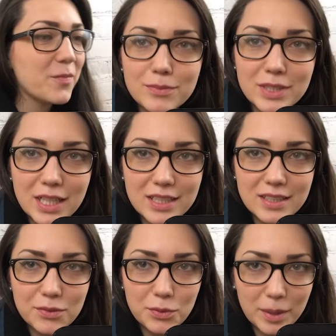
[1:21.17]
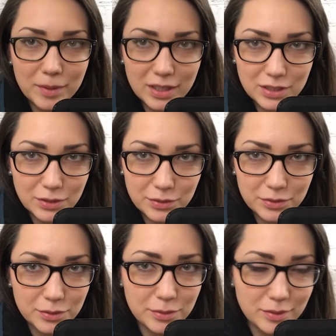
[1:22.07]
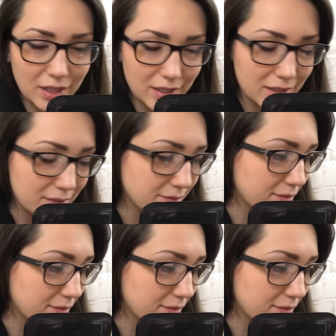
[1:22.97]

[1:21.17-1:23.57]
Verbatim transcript: We're not, I'm not going to go through uh,